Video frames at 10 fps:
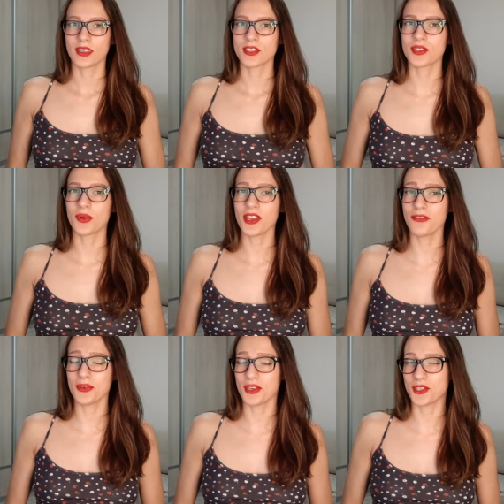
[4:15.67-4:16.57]
So
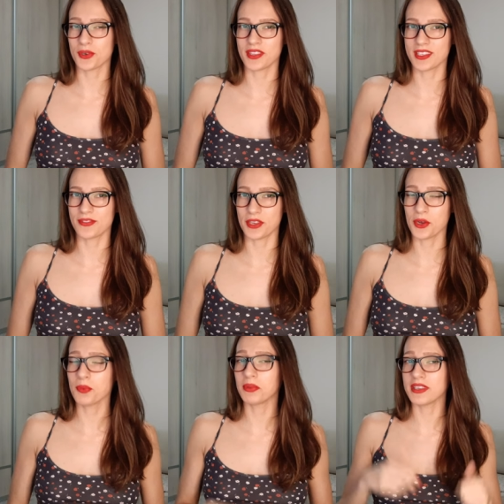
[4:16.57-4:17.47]
if you enjoyed this
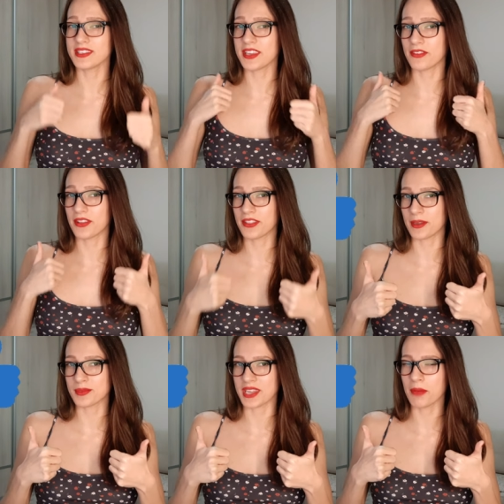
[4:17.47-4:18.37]
video, please give it a
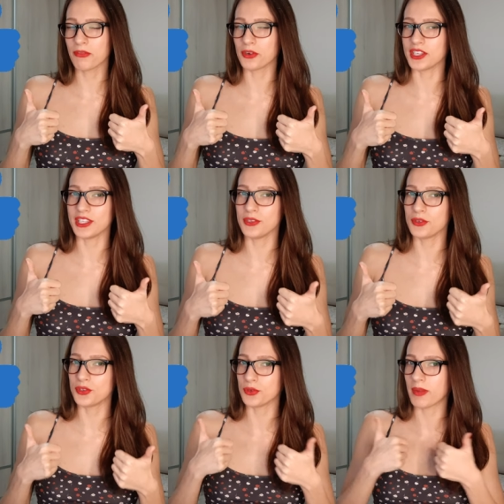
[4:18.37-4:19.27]
thumbs up for the
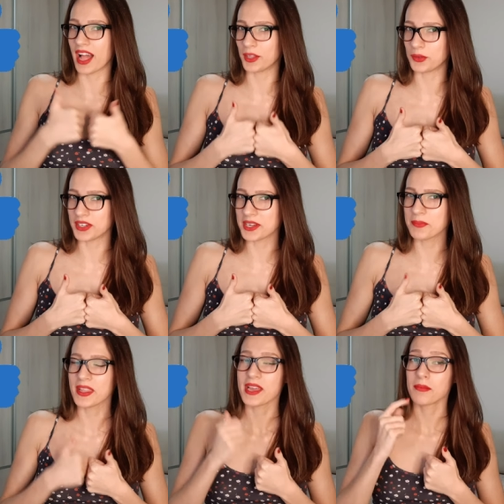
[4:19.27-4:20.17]
YouTube
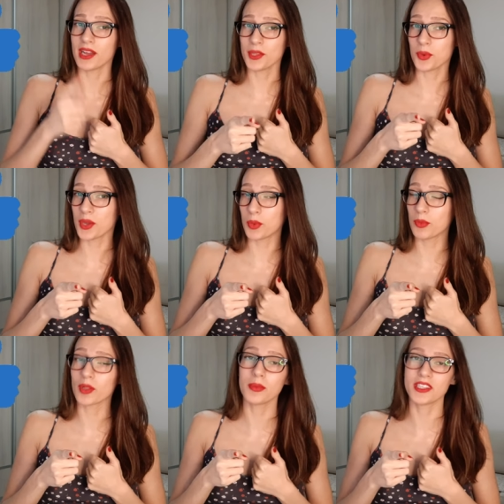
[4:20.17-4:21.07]
algorithm. By the way, we
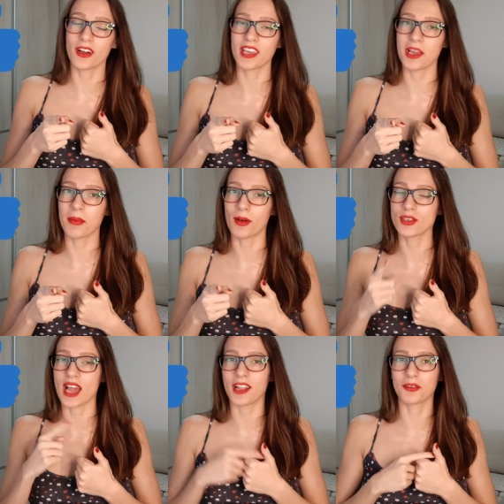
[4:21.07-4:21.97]
will be talking
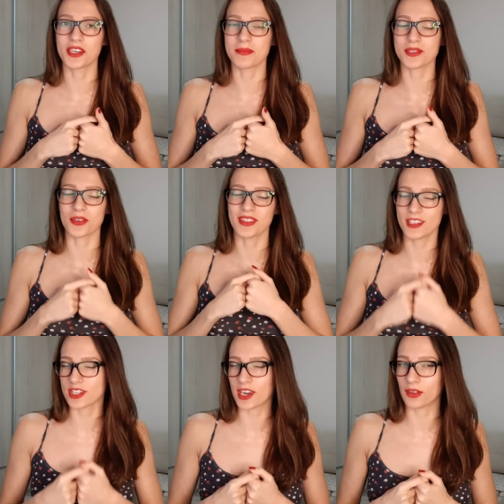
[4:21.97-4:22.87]
about algorithms on
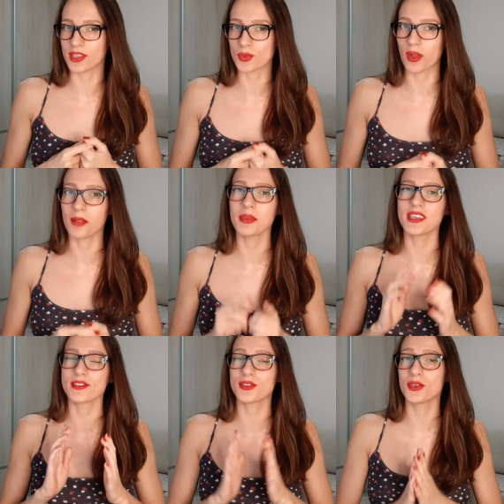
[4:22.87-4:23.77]
this channel as well
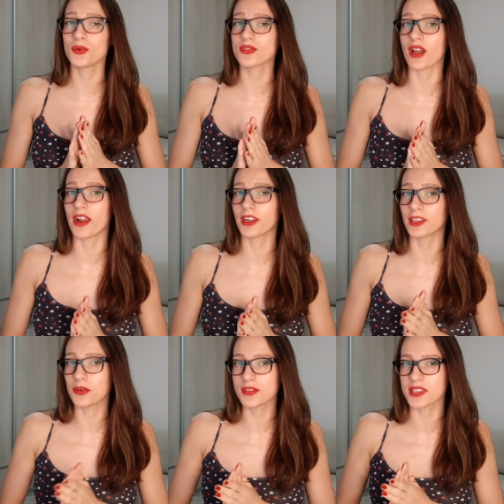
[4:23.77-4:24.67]
because those are
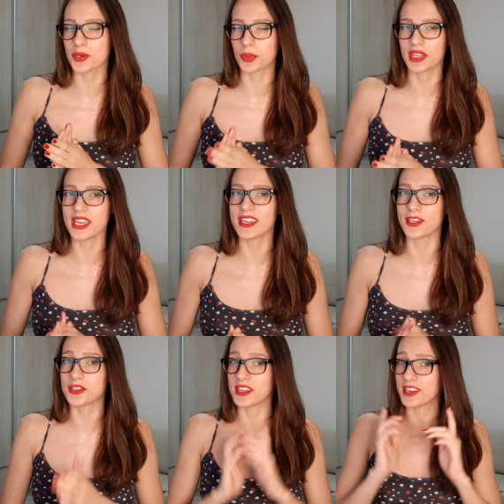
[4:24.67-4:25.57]
closely
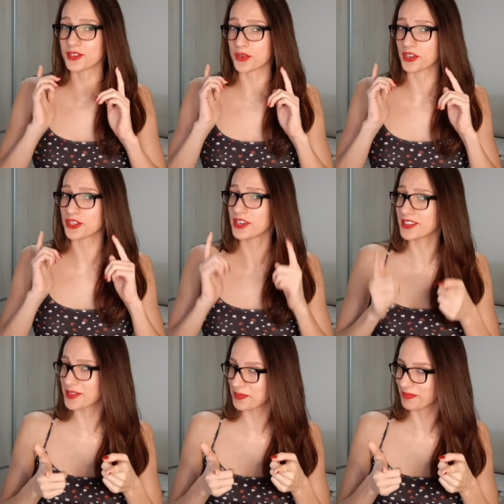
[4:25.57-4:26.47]
related to data
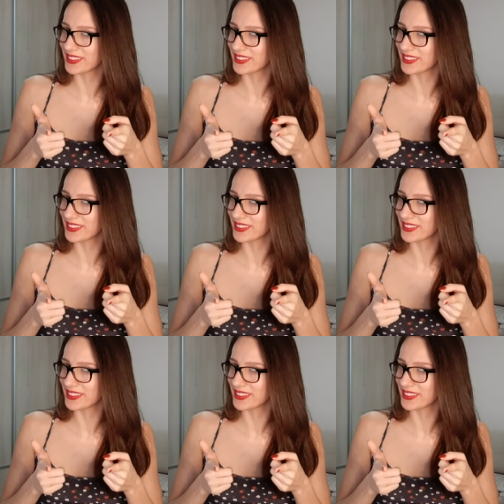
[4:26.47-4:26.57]
structures.